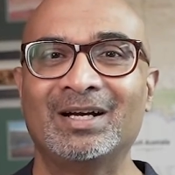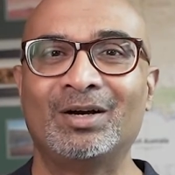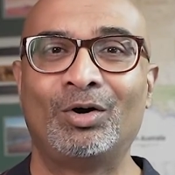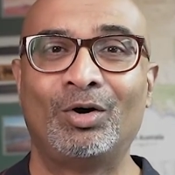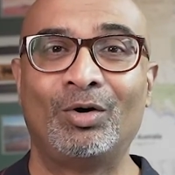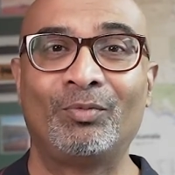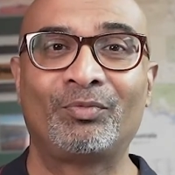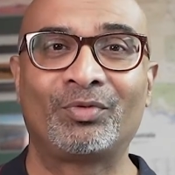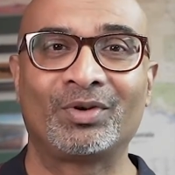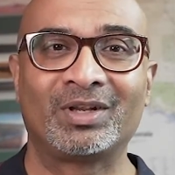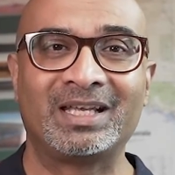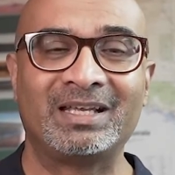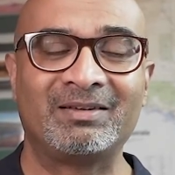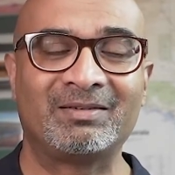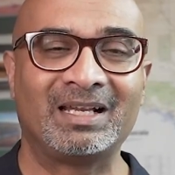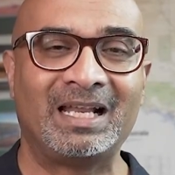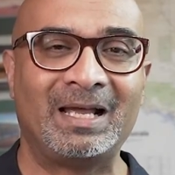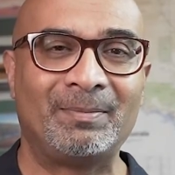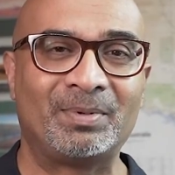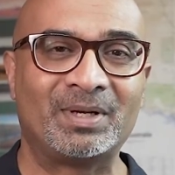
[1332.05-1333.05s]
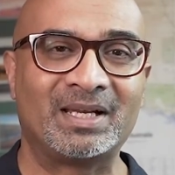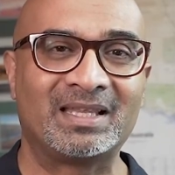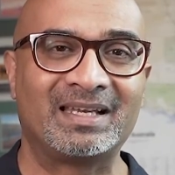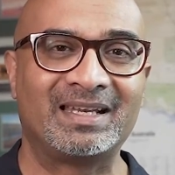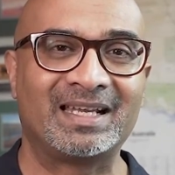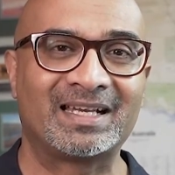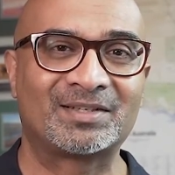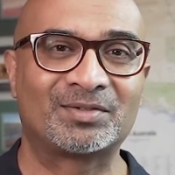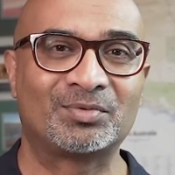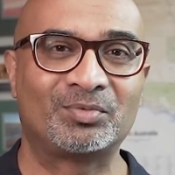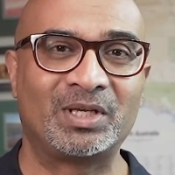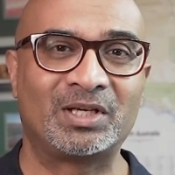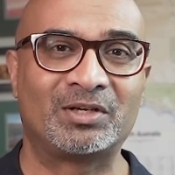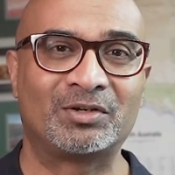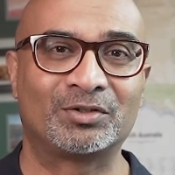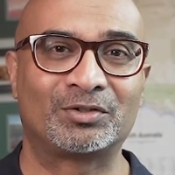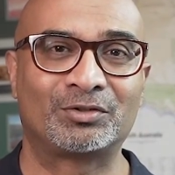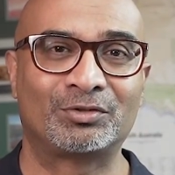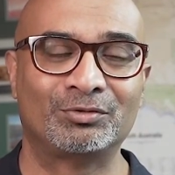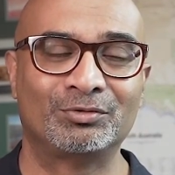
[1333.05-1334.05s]
Hopefully it will happen in the next week
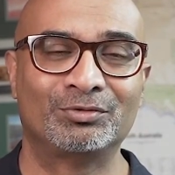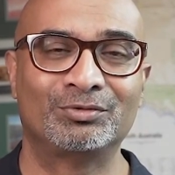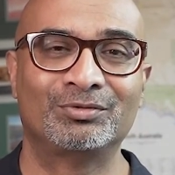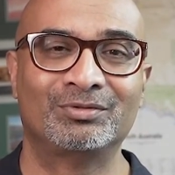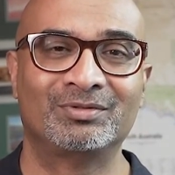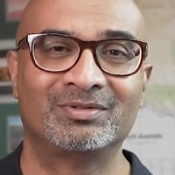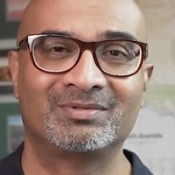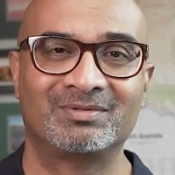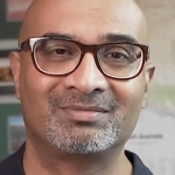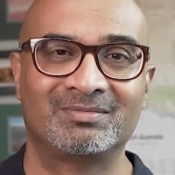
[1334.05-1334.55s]
or two.